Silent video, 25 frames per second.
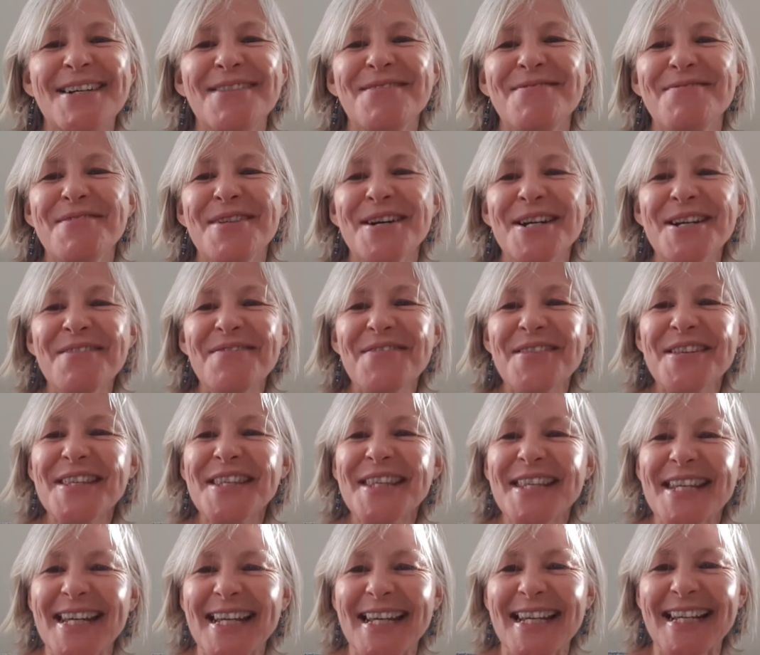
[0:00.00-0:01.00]
One of the
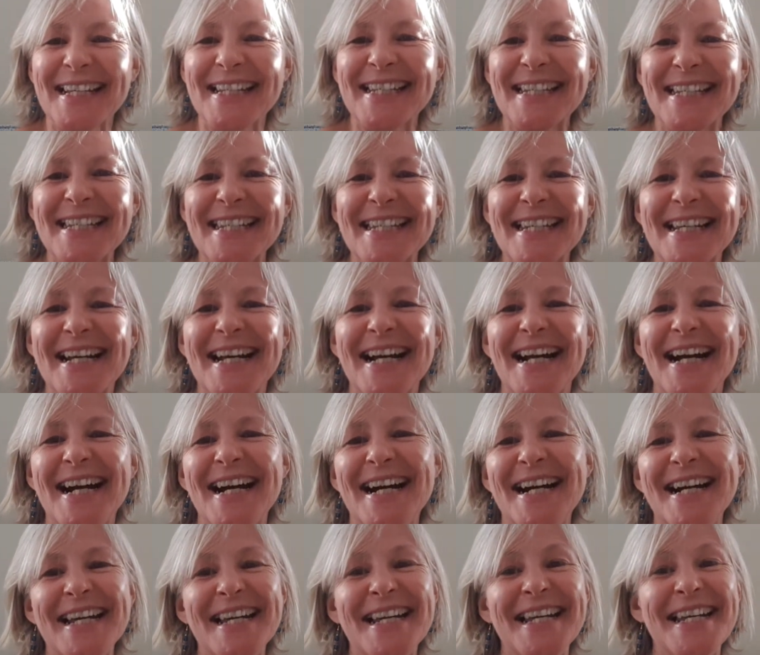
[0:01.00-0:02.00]
things
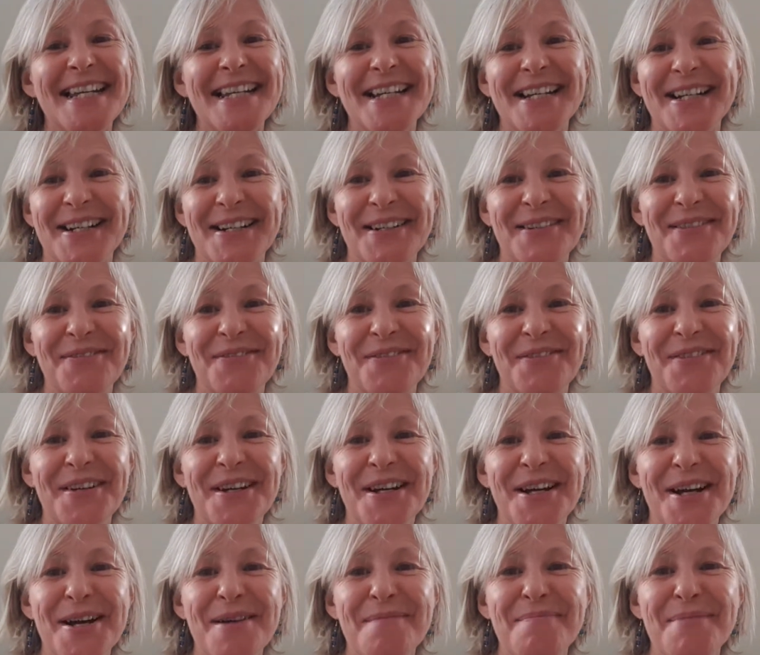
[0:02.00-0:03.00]
I love
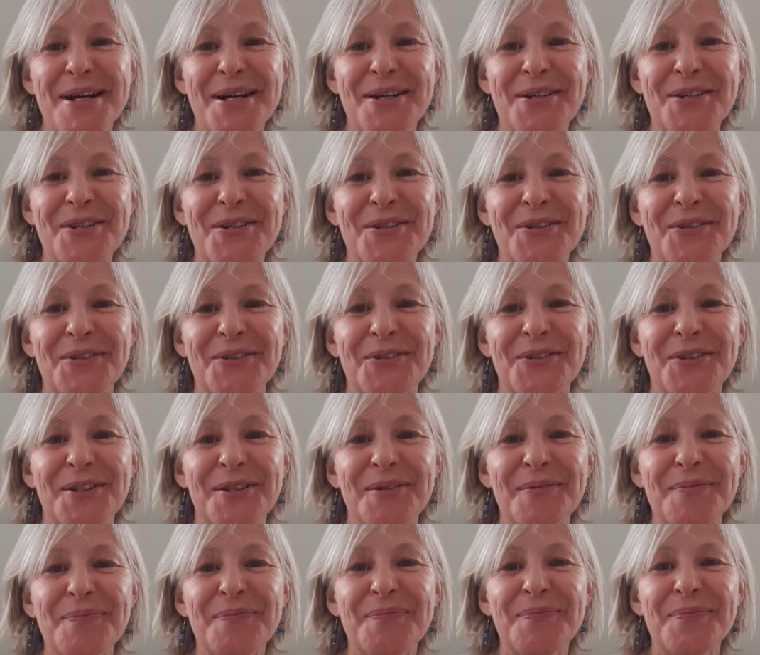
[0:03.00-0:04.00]
about
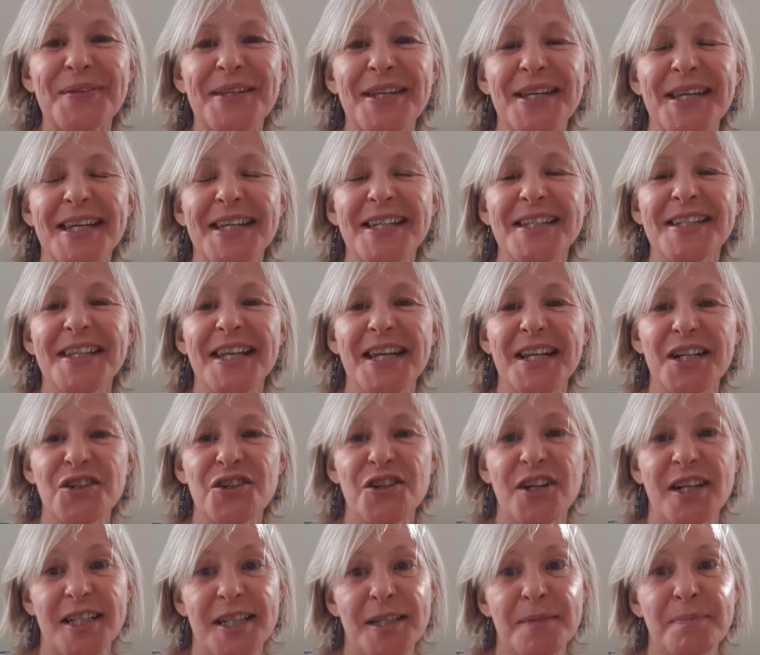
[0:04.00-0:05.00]
children is their
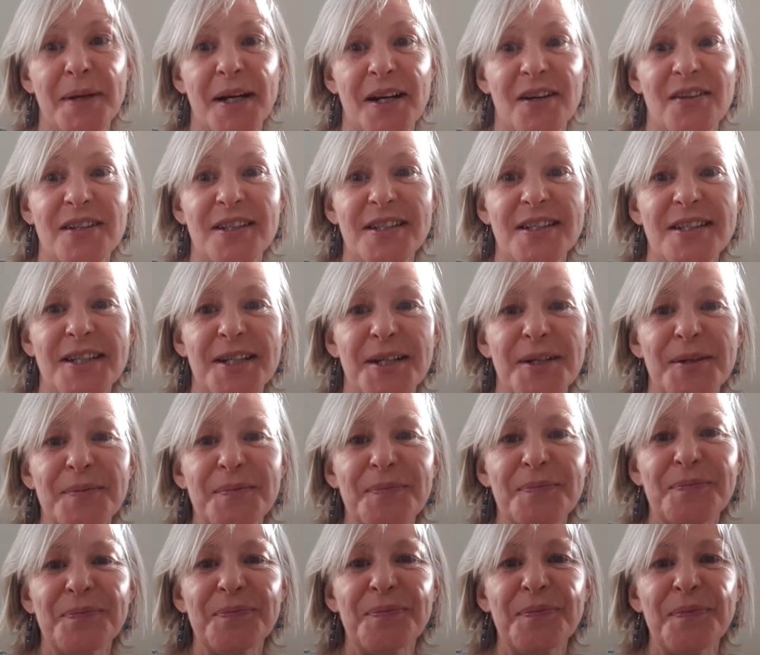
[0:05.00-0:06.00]
transparency.
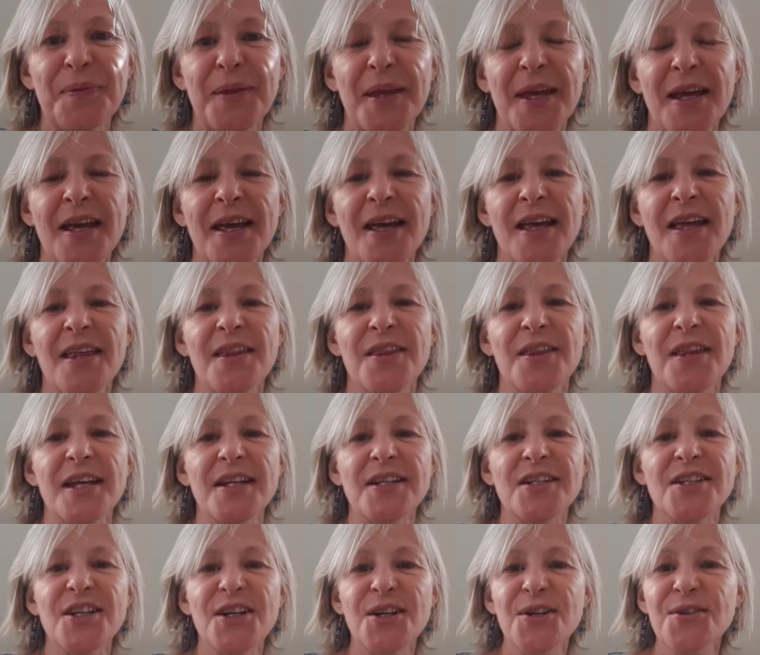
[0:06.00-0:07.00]
They
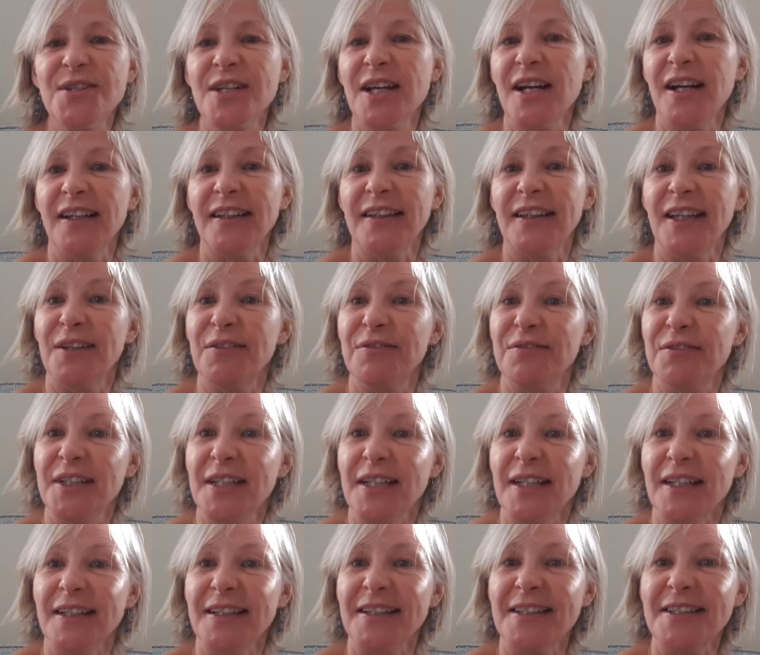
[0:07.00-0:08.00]
don't hide their
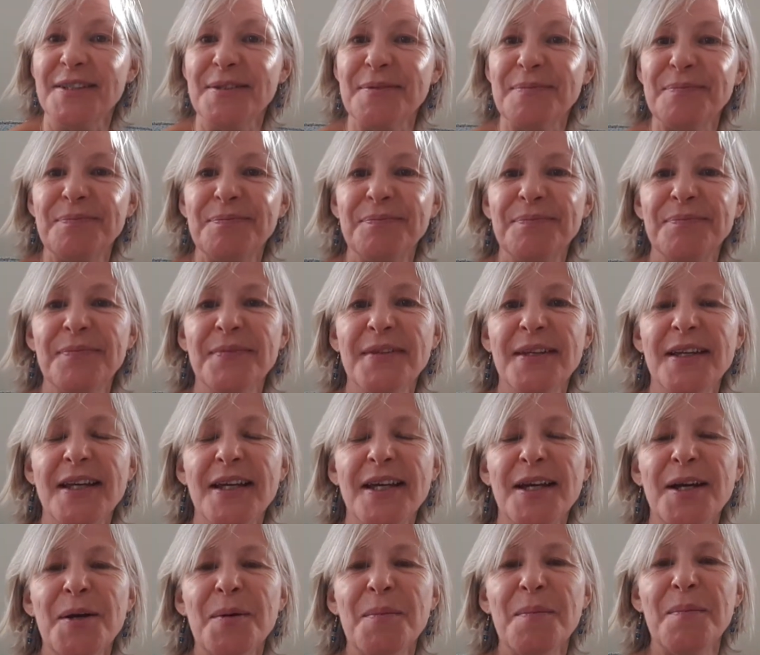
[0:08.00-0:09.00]
feelings.
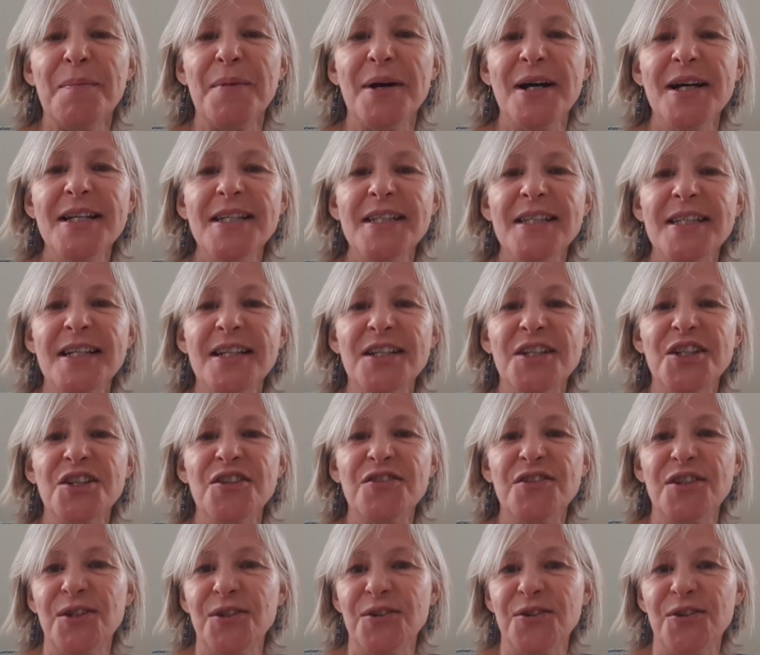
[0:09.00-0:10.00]
My
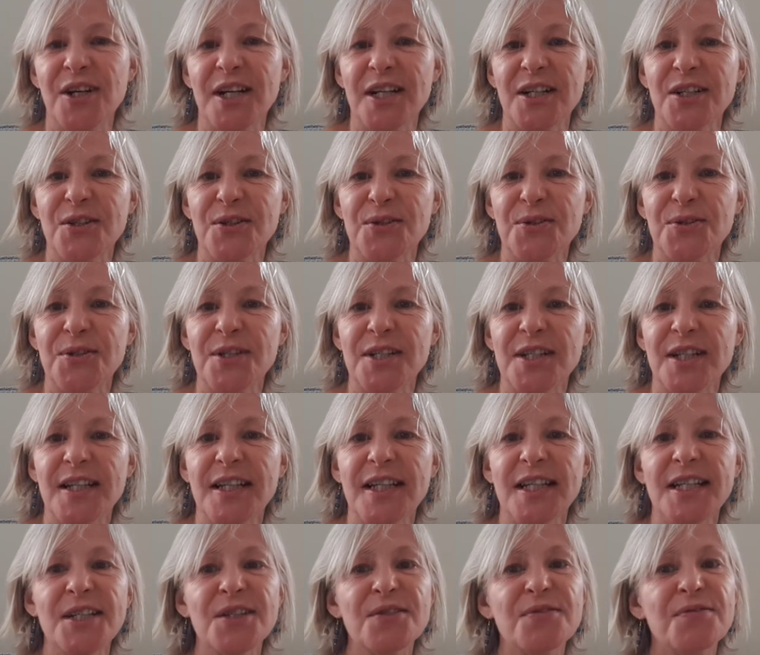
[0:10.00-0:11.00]
6-year-old granddaughter
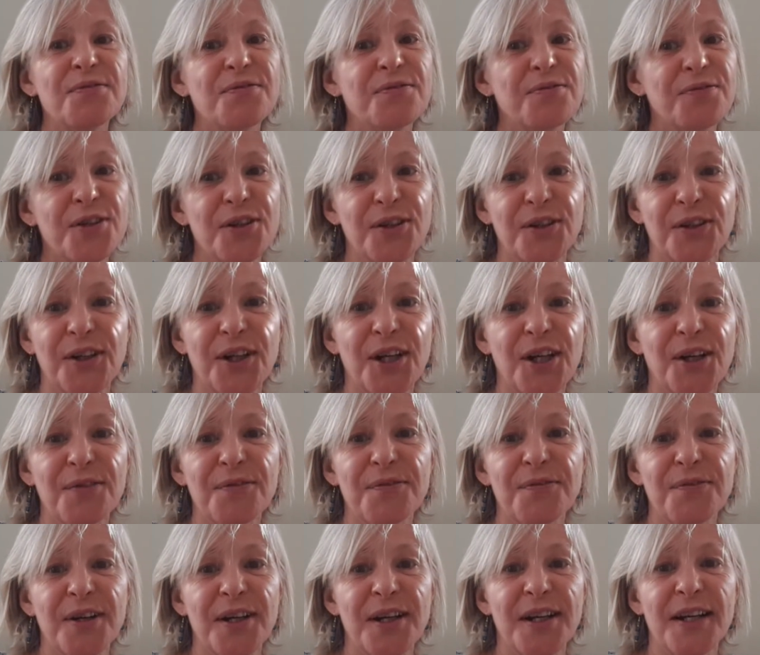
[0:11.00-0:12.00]
is full of
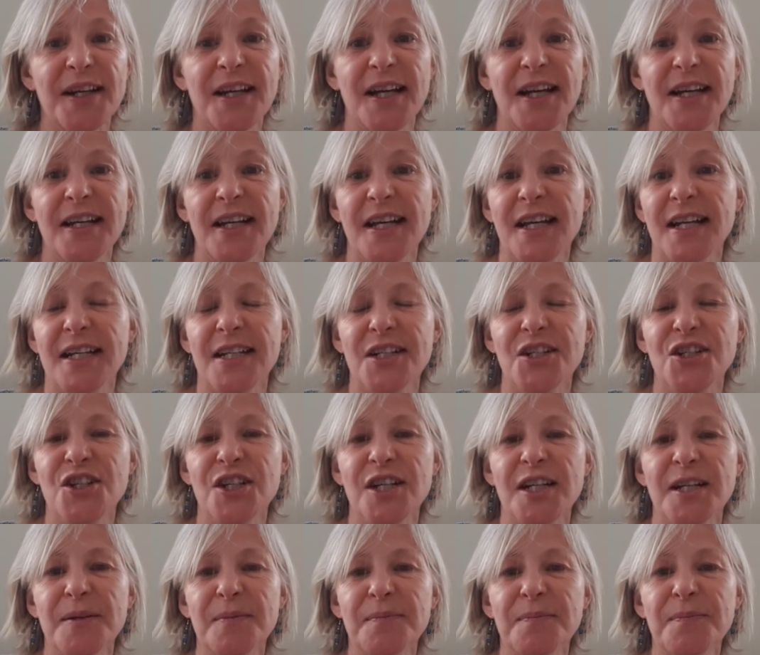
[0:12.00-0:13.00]
fun and
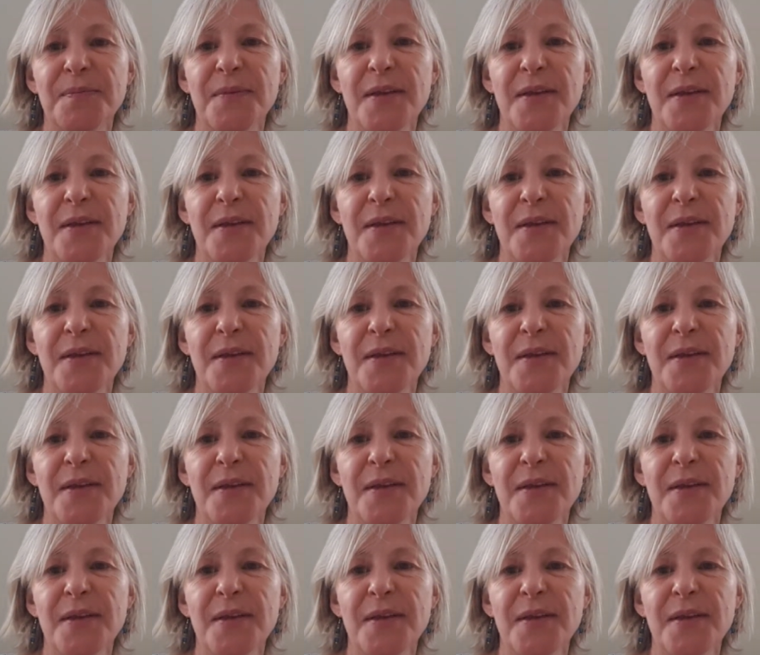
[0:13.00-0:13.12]
energy.